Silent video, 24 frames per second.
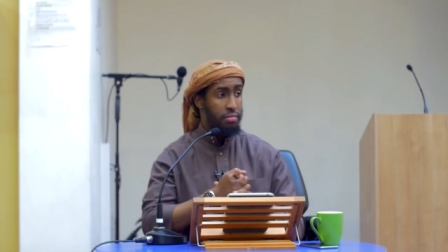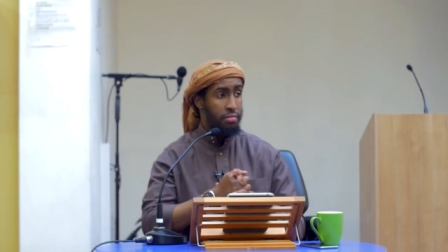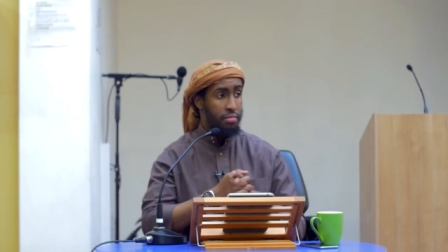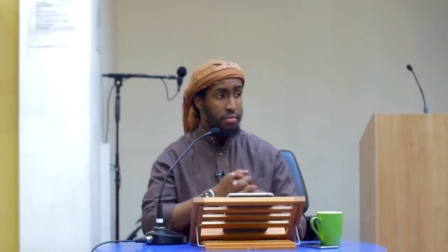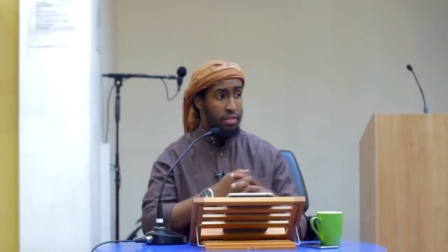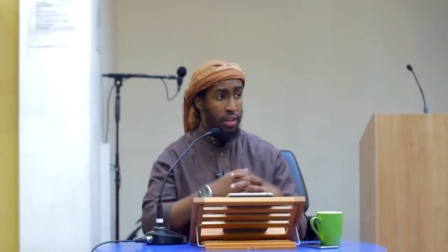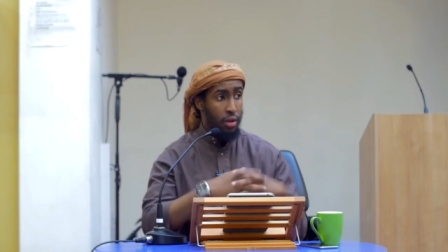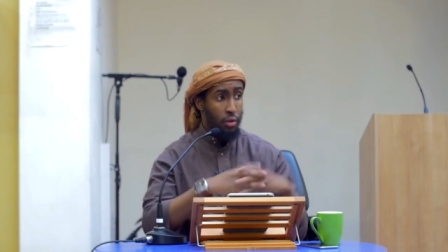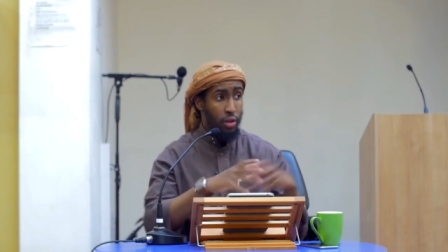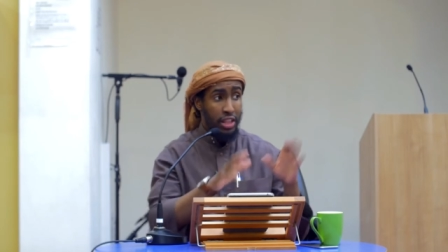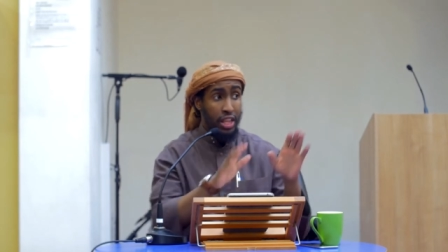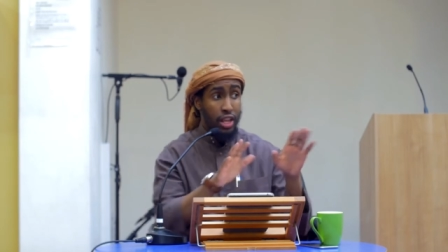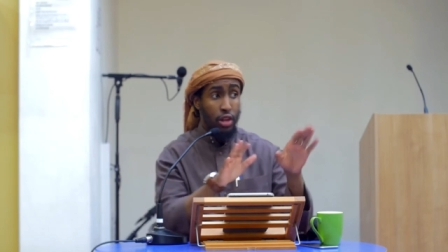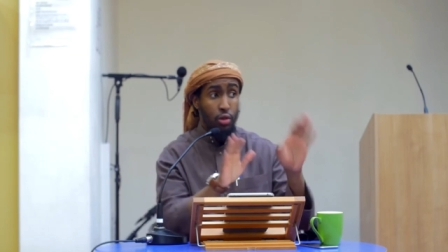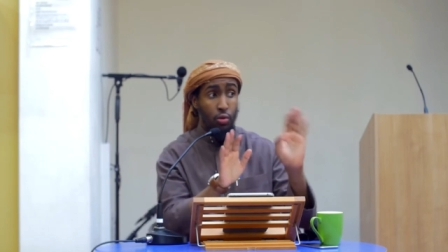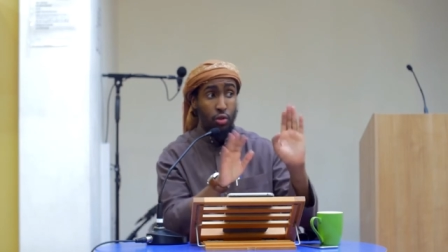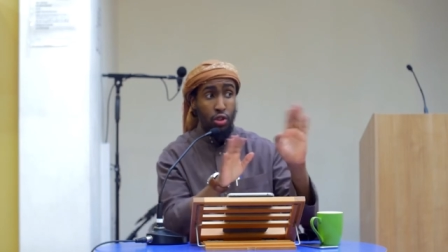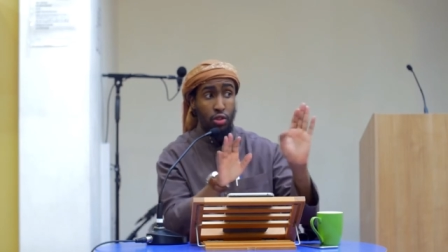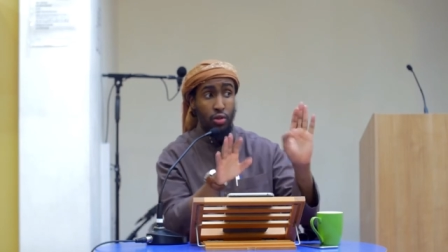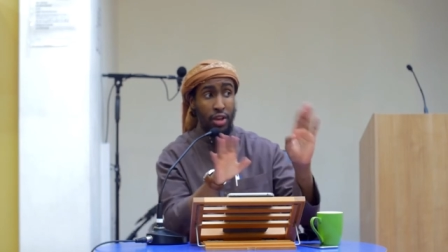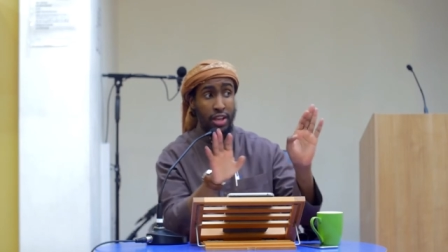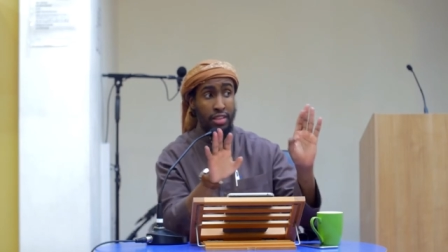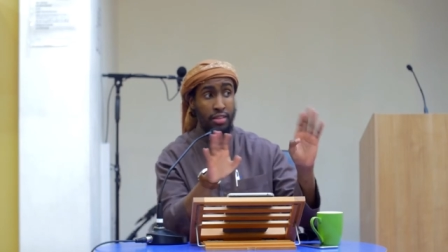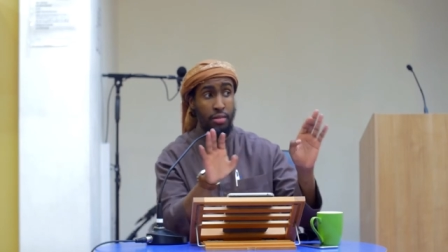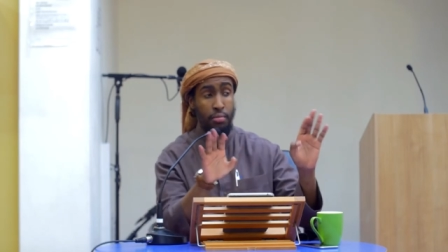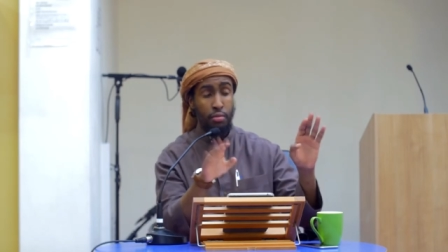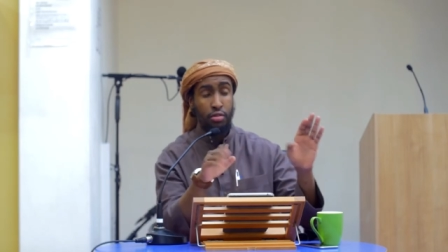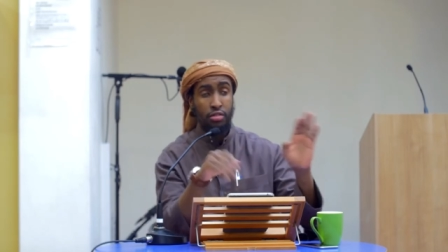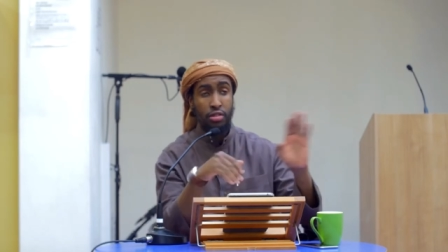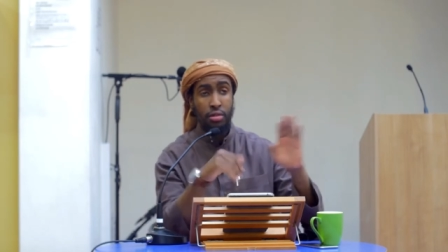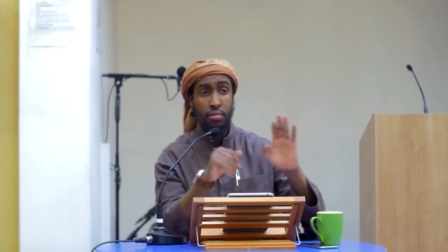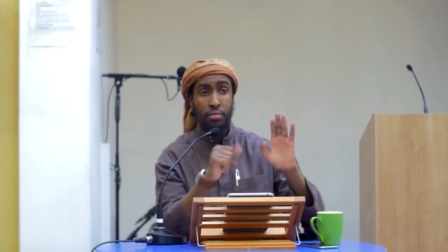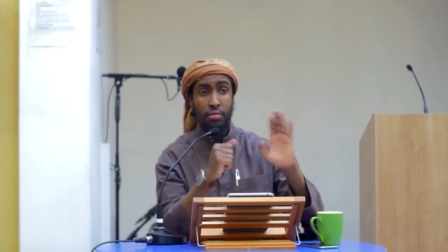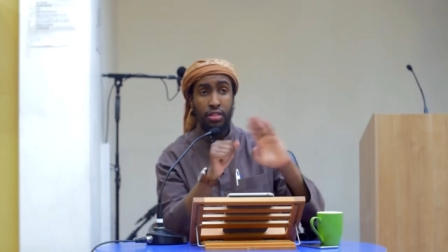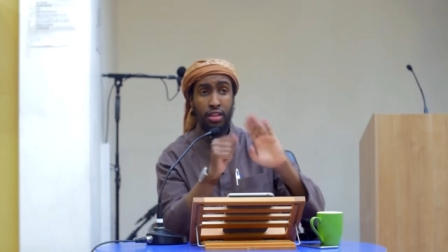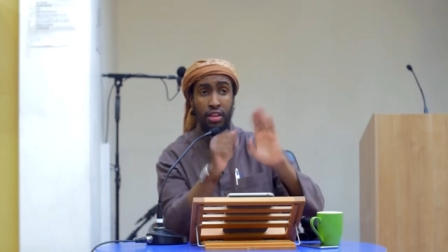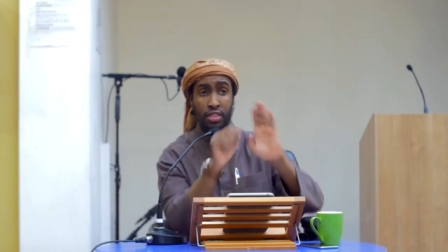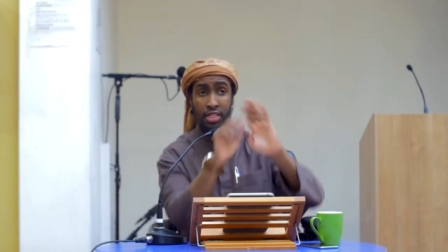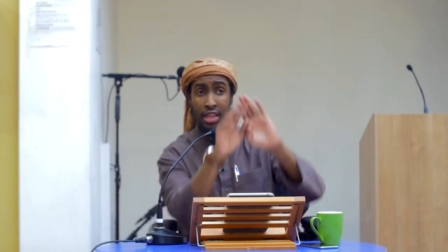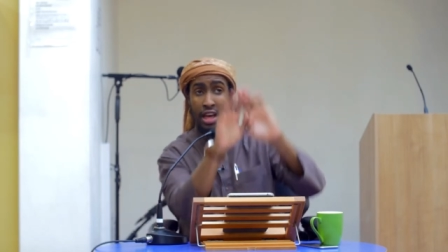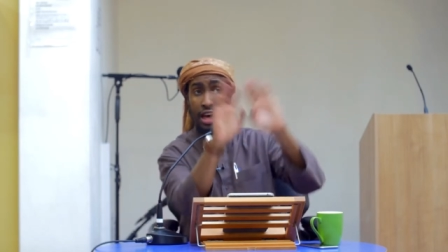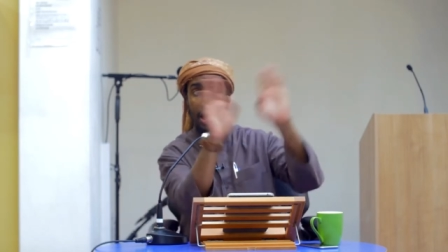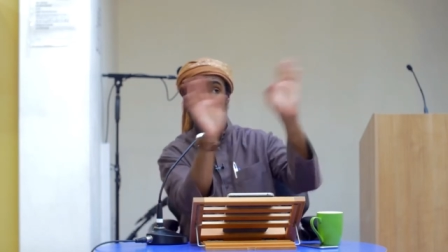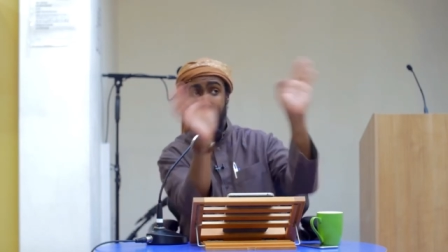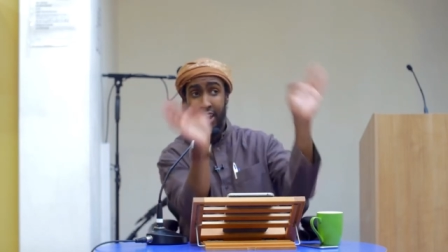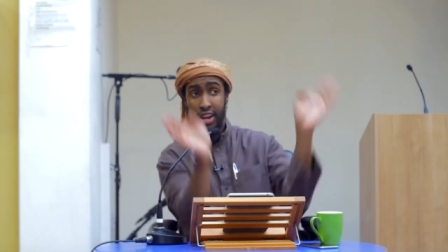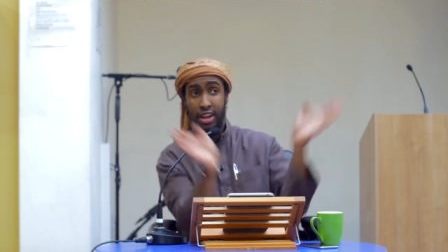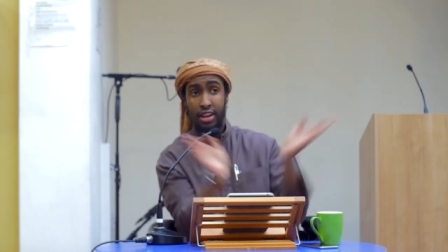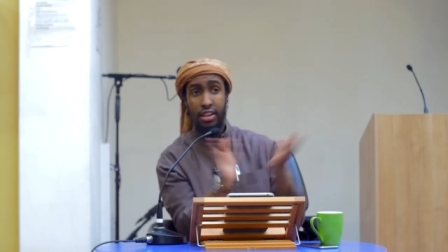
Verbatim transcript: They will deal with you as a Muslim. The Zahir,